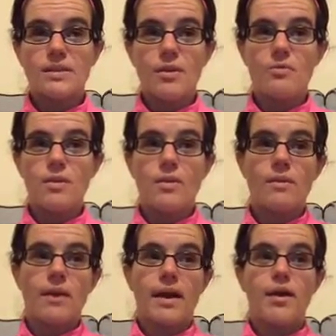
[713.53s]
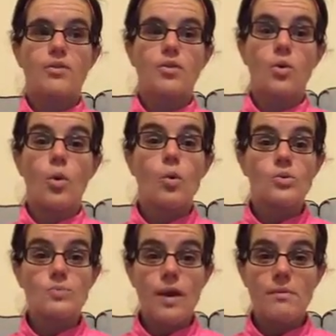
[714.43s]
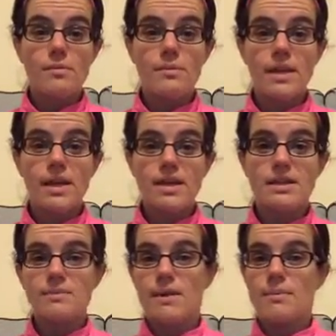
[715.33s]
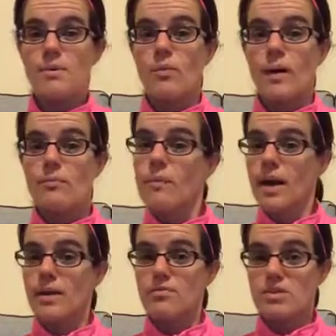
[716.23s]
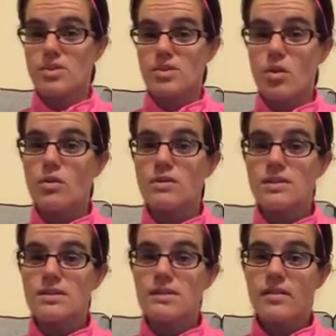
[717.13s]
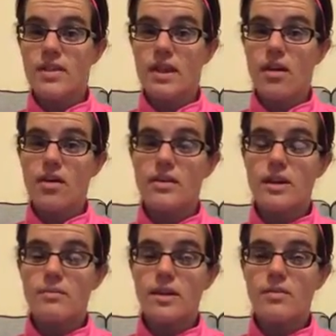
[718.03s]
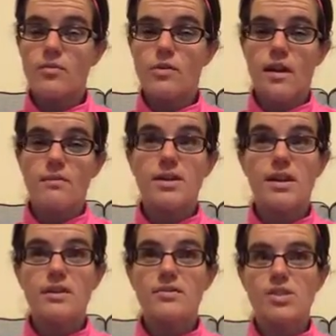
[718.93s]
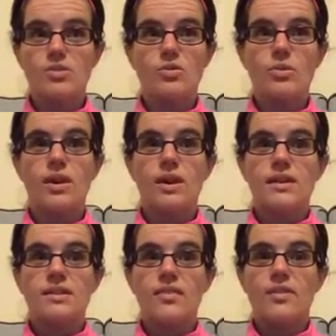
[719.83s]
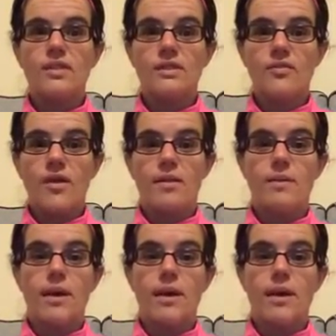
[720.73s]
would be one of my other goals probably, is maybe what my results that I'm looking for. I'm looking to definitely define my